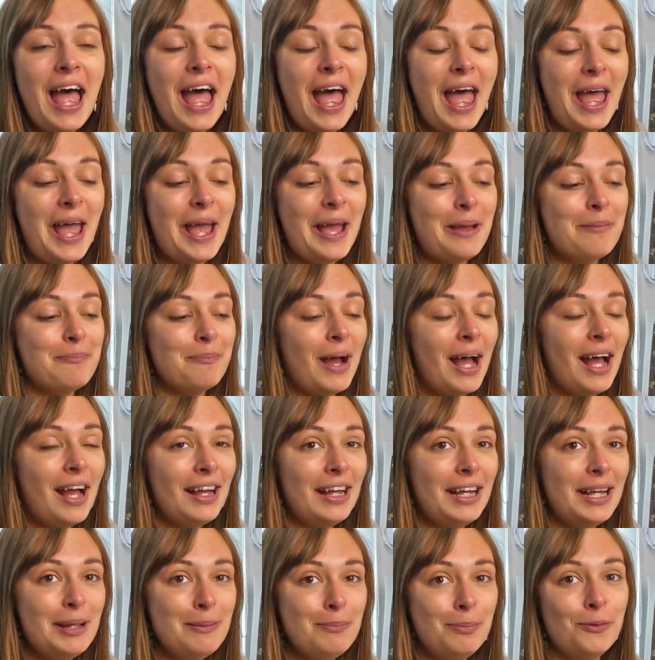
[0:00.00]

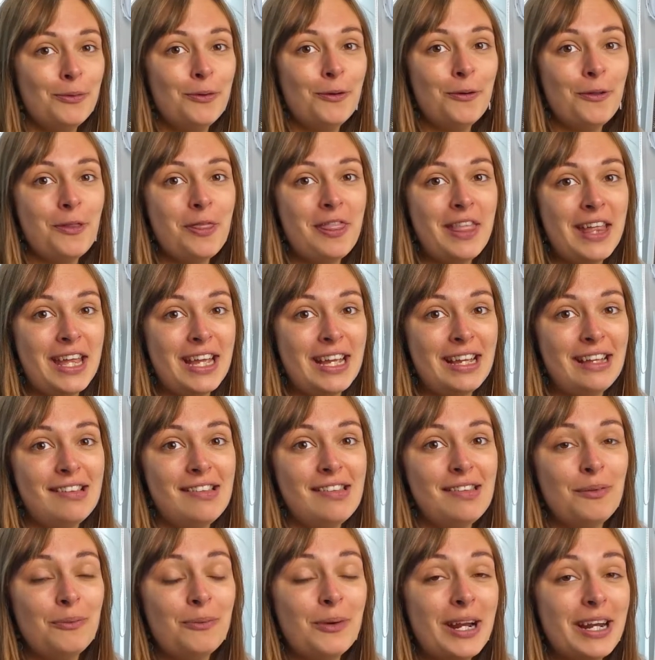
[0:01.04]
I bought
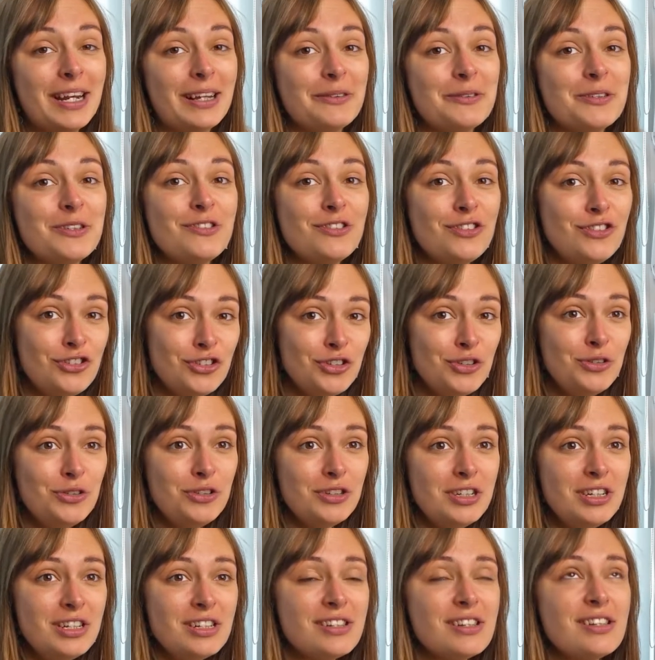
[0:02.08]
this when I was a
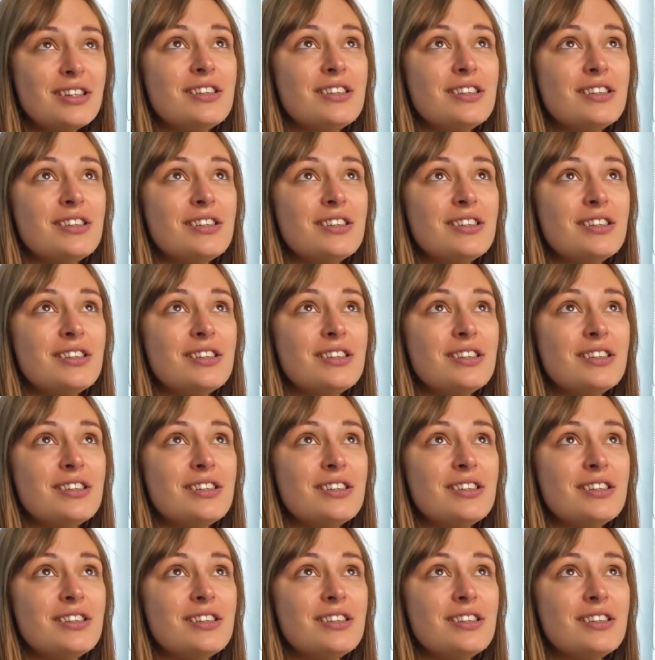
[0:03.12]
student,